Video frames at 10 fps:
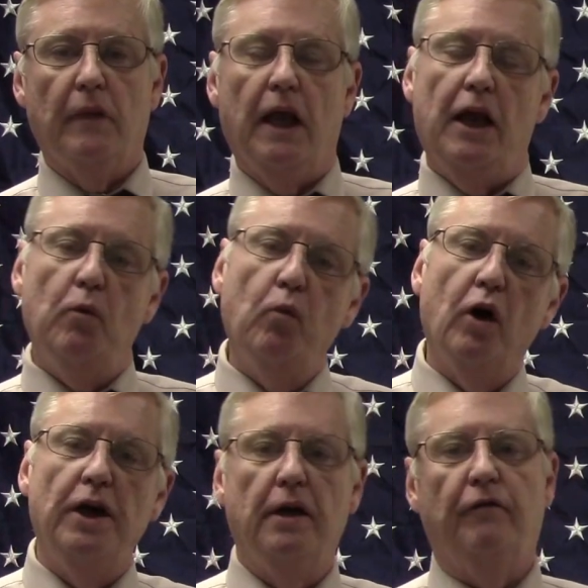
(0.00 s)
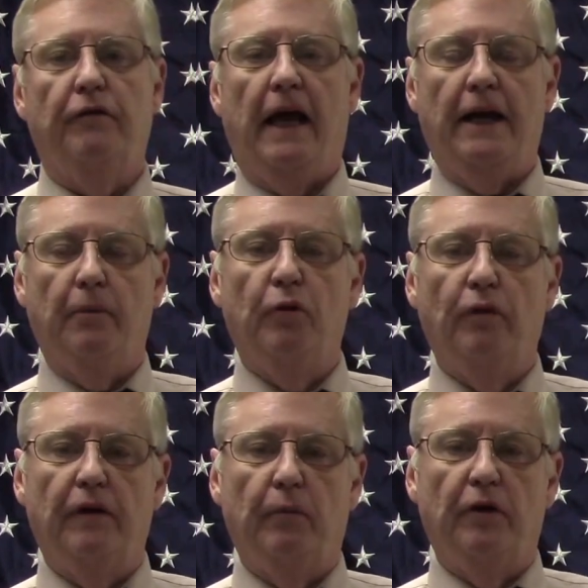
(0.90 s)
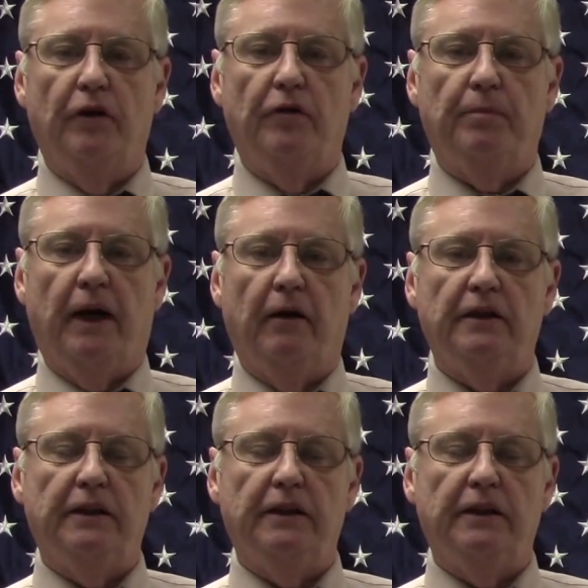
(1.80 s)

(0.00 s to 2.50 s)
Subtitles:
He wouldn't have had to move in with his parents.